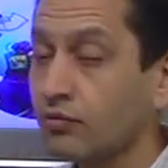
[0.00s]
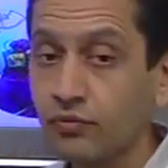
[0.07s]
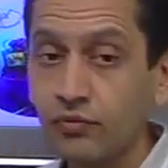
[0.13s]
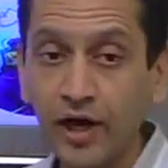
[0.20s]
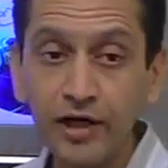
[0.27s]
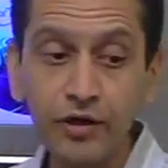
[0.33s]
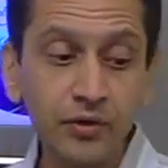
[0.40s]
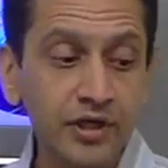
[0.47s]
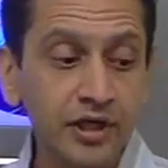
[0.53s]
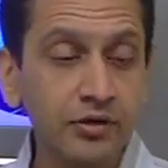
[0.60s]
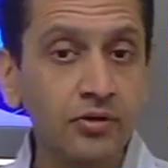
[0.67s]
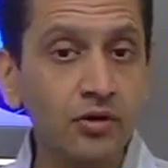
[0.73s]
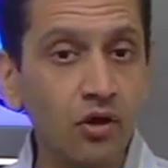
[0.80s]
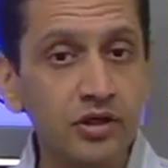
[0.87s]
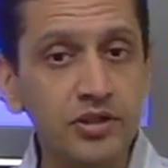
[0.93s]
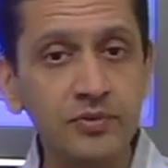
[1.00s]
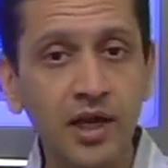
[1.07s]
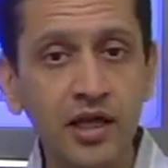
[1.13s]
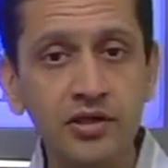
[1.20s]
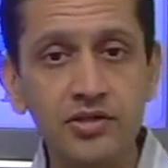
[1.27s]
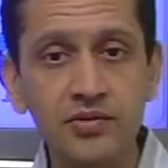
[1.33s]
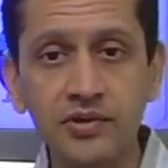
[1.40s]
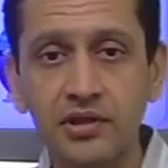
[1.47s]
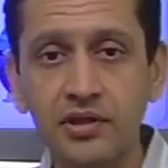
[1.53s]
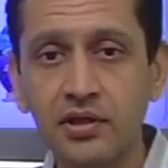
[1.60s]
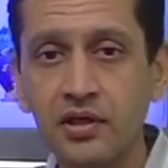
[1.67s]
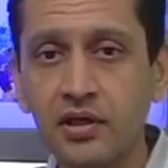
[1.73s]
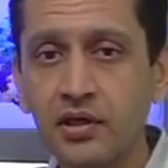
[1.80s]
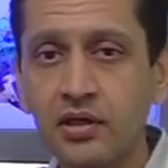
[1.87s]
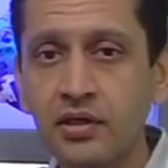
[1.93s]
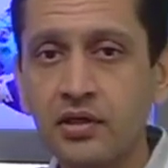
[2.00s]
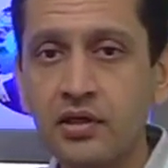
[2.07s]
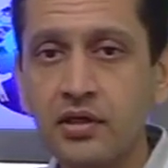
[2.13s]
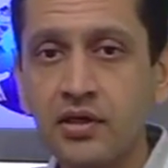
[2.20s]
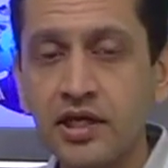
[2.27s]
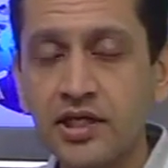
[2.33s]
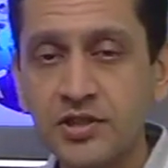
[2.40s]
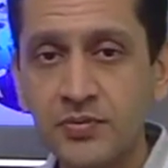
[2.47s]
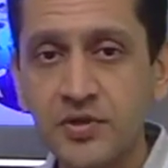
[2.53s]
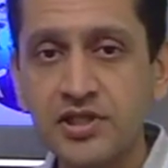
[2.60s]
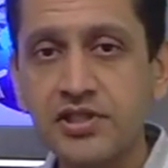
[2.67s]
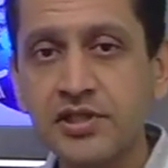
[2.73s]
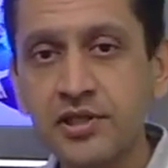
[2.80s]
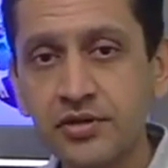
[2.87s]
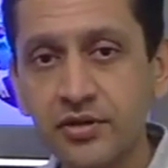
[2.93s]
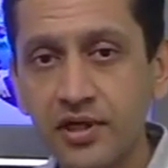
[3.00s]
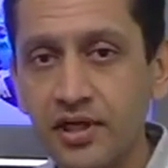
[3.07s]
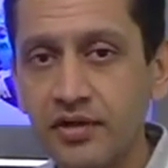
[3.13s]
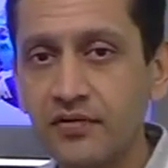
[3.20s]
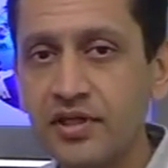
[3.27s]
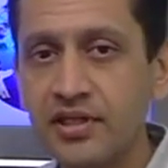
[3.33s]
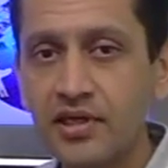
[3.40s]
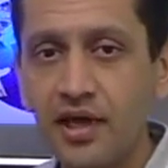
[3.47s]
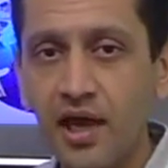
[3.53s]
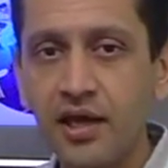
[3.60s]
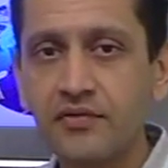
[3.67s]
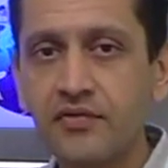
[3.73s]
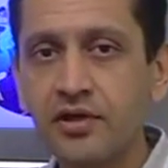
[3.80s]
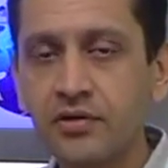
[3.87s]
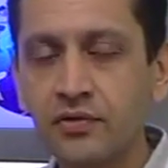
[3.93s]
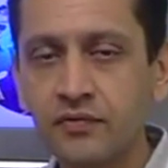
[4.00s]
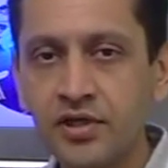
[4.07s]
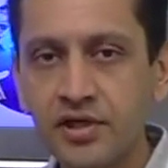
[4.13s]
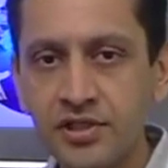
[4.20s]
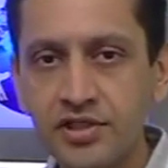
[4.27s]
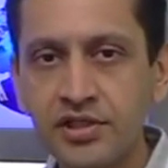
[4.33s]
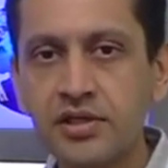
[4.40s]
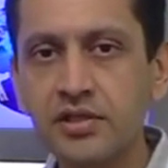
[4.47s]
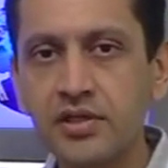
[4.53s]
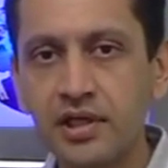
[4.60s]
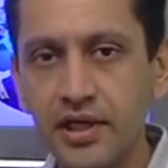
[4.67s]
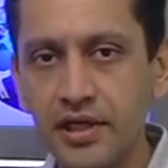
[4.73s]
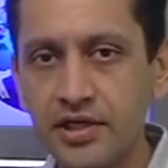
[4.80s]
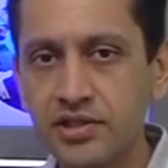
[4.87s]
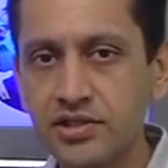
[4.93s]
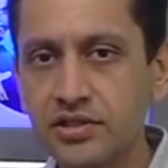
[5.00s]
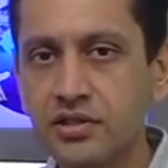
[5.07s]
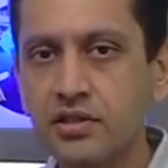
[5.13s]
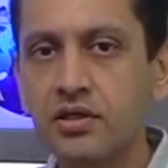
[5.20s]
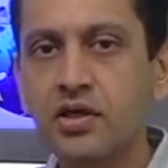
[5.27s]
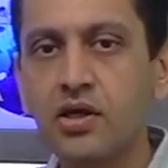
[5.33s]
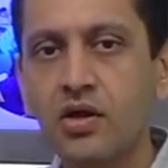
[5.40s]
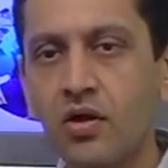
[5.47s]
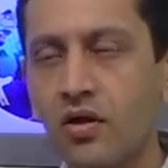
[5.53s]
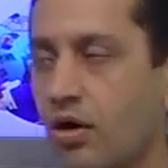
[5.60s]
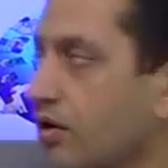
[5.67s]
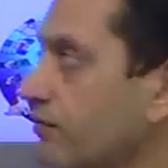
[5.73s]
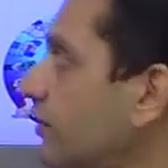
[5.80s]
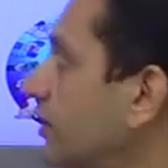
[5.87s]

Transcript: Now, why do we need knowledge management? Especially today, with the advent of the digital age, a lot